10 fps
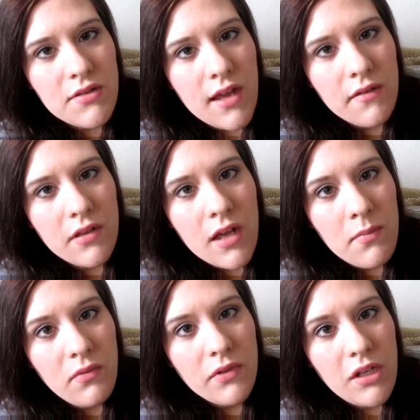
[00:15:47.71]
have a
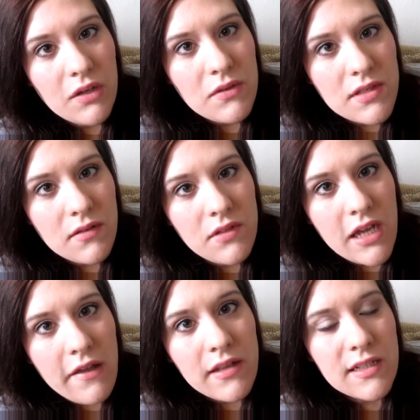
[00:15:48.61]
couple videos of
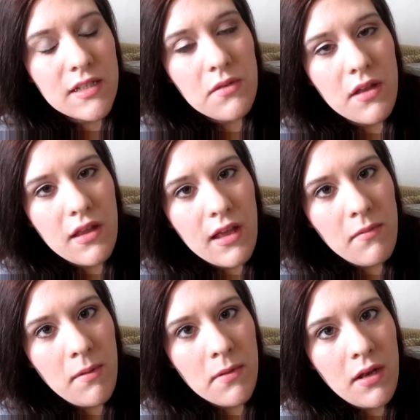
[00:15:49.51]
Dallas as well that I'll
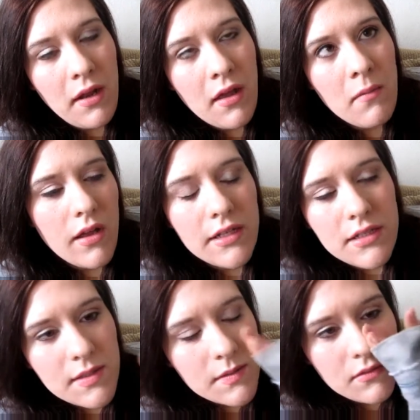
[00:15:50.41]
be putting up. I
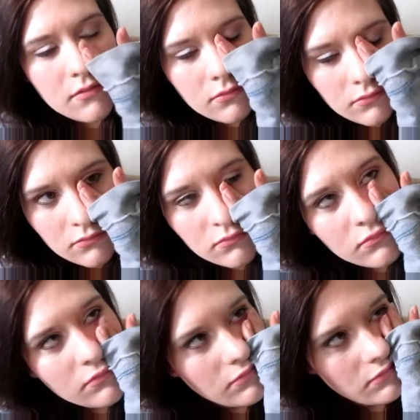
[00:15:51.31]
just,
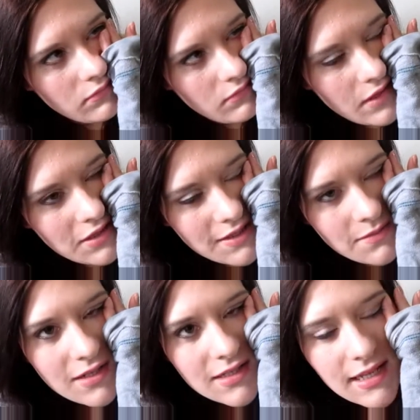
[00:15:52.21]
I just
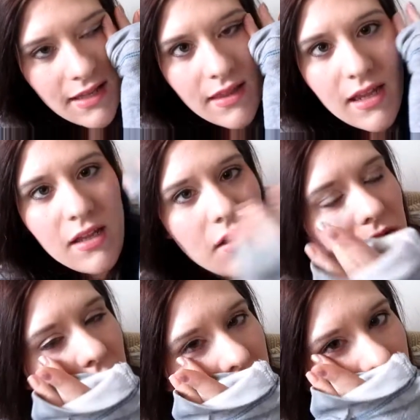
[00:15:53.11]
want to say thank you
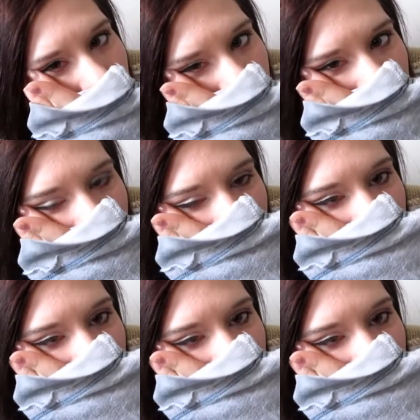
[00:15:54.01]
to everybody.